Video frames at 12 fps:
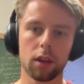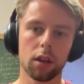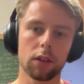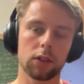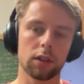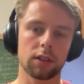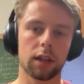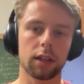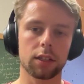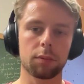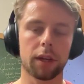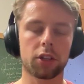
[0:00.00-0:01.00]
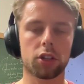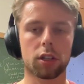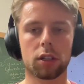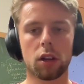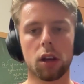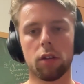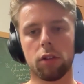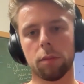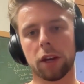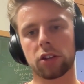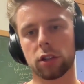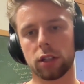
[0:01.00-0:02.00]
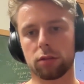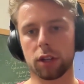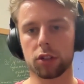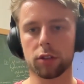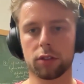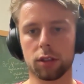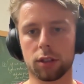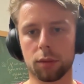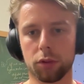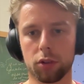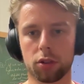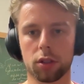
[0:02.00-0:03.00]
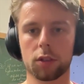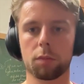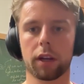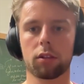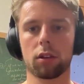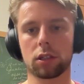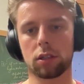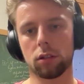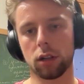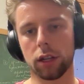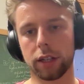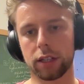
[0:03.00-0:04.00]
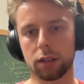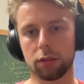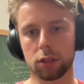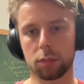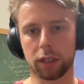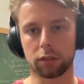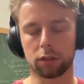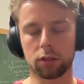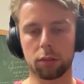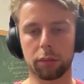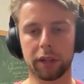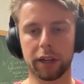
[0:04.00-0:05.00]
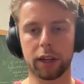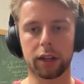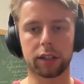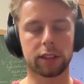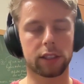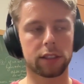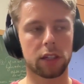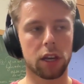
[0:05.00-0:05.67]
So as Alex mentioned, we measure these redshift distributions by cross-correlating with spectroscopic galaxies.